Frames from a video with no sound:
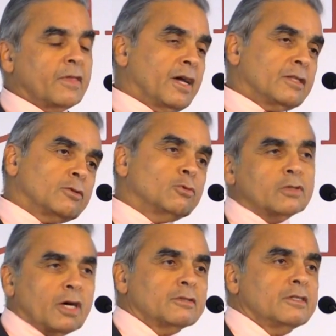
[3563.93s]
and
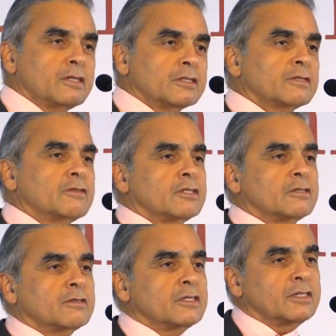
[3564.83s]
2,000 years of
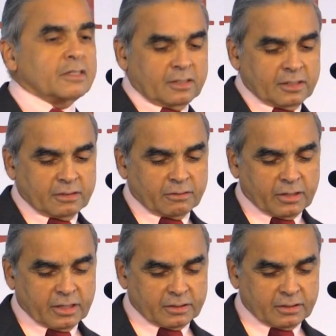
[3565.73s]
history is
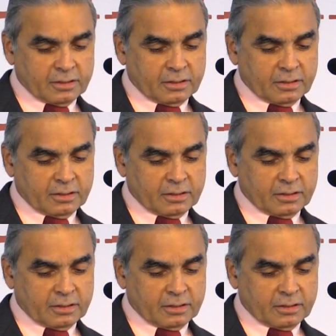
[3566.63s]
erased.